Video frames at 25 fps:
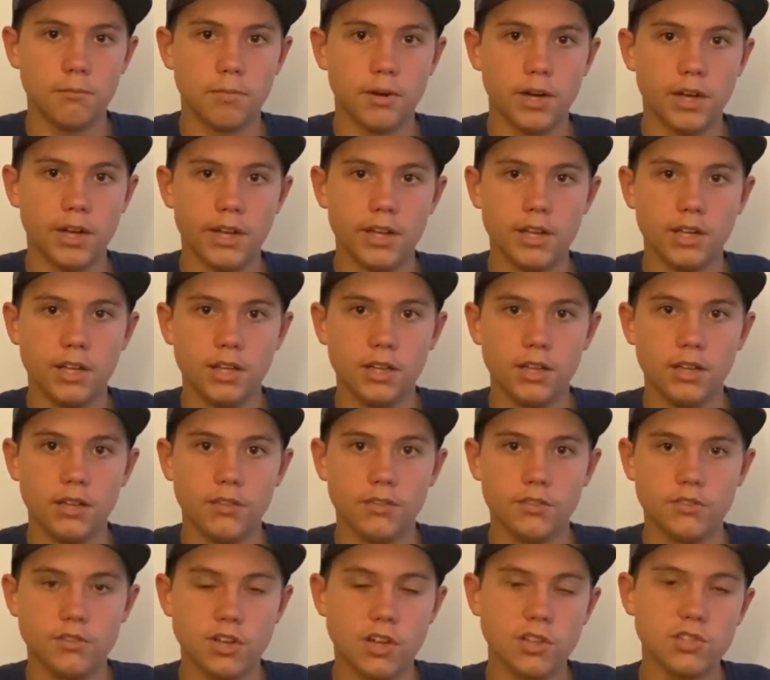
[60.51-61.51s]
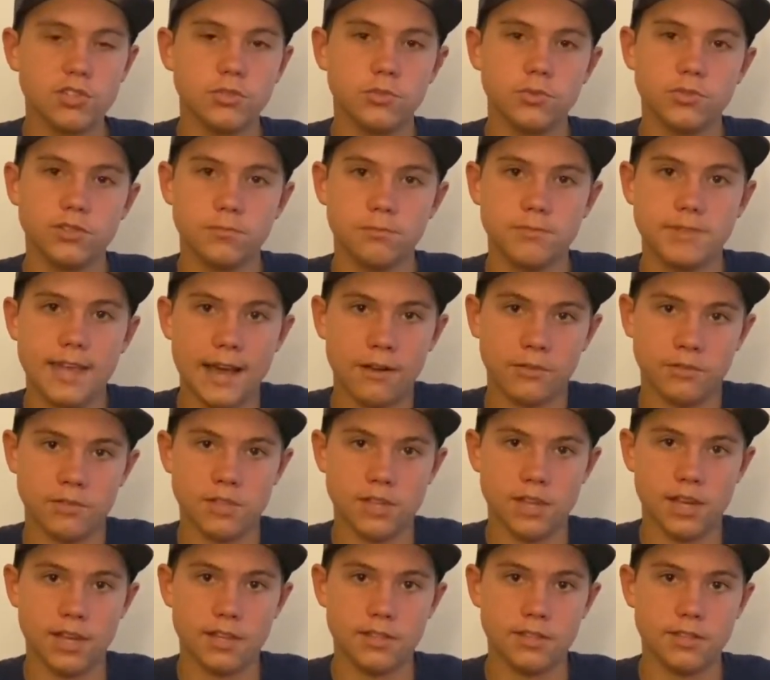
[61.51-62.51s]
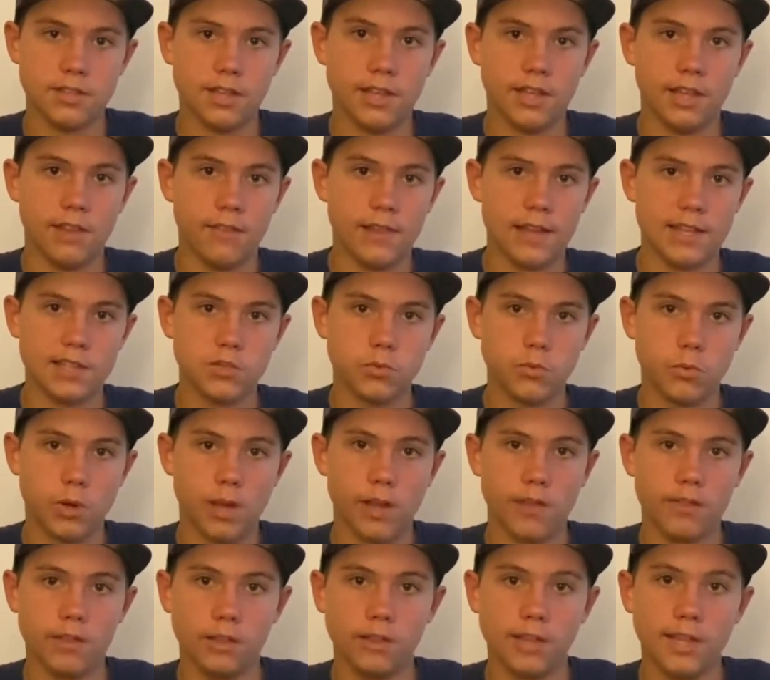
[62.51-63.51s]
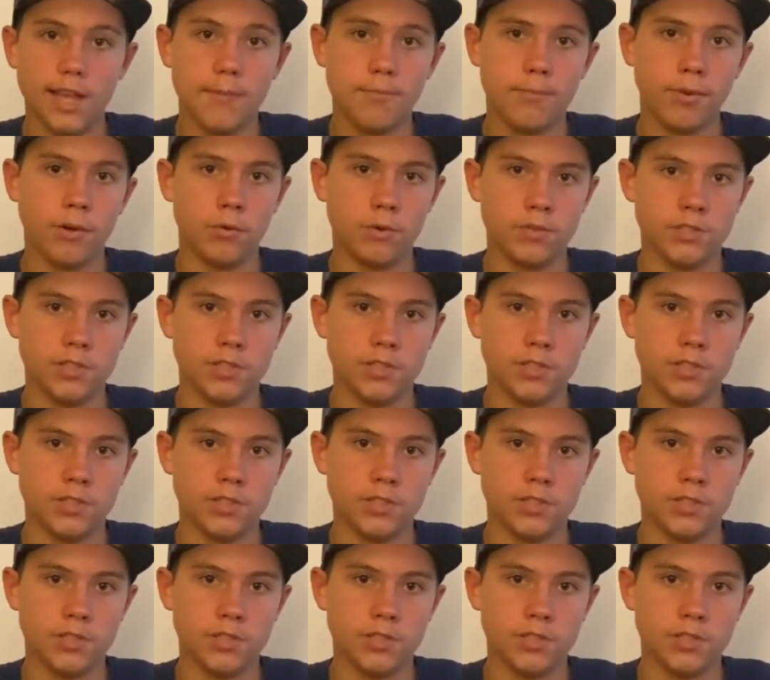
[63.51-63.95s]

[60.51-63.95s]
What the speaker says: but there's also some downsides, and that's why the LiPo was